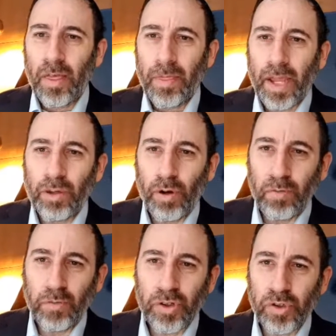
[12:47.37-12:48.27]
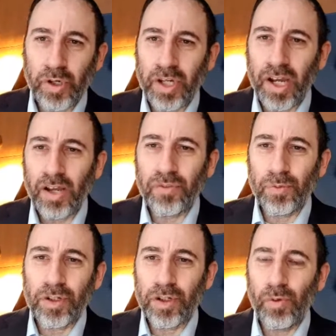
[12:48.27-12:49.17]
Thank you everyone for joining us.
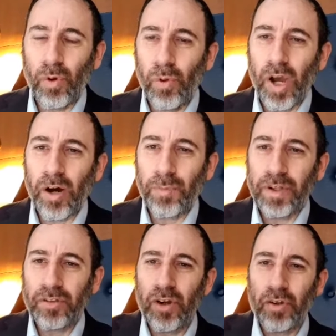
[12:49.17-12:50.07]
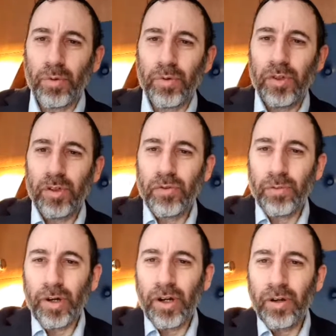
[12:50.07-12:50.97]
Wishing you all well. Please God, we'll see you
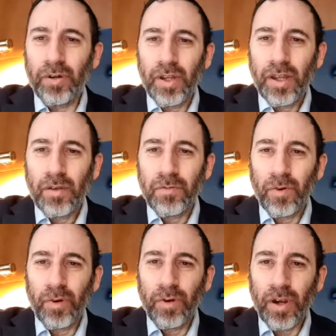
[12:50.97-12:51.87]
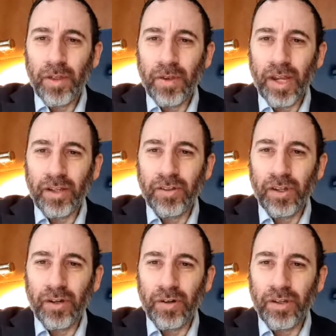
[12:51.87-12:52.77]
tomorrow for the next in
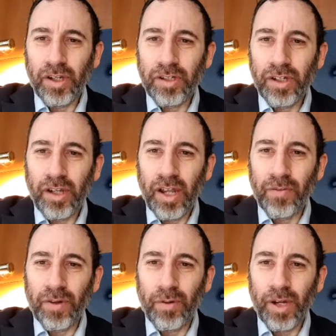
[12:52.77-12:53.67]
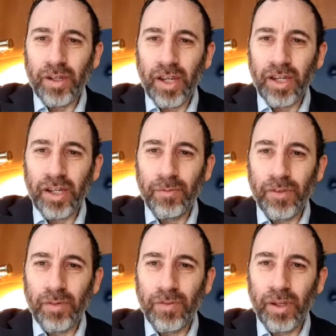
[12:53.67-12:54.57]
our edition. Have a great day. Keep
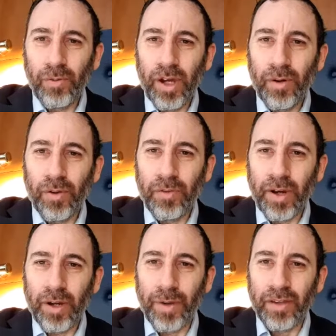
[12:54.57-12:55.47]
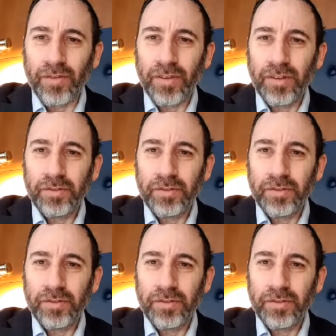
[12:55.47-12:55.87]
safe, keep well. All the very best.